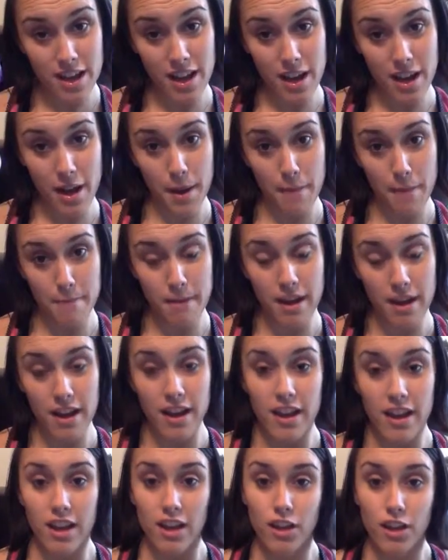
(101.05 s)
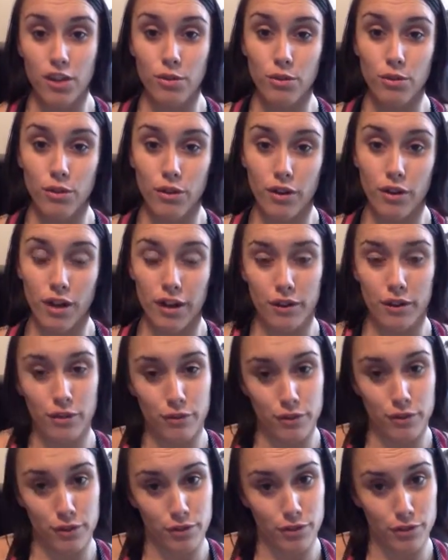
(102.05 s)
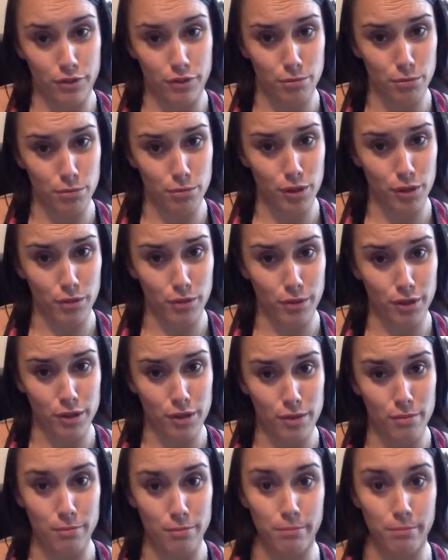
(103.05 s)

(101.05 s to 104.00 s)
I don't know if you're familiar with them,